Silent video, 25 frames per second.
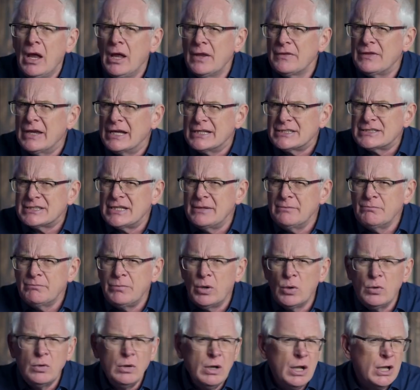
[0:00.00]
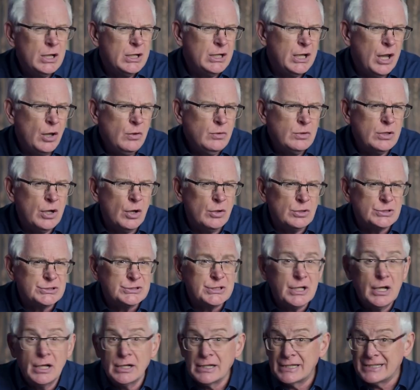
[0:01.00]
They're simple, low
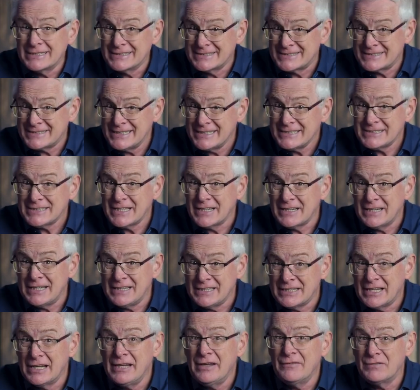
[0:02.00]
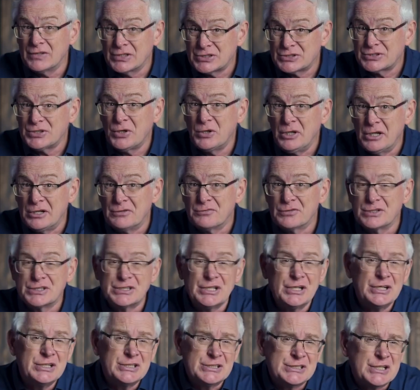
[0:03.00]
cost, and consistently deliver solid
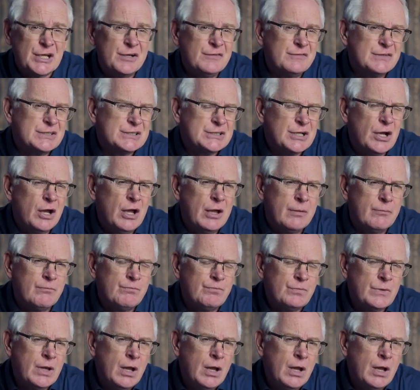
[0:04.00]
returns over time.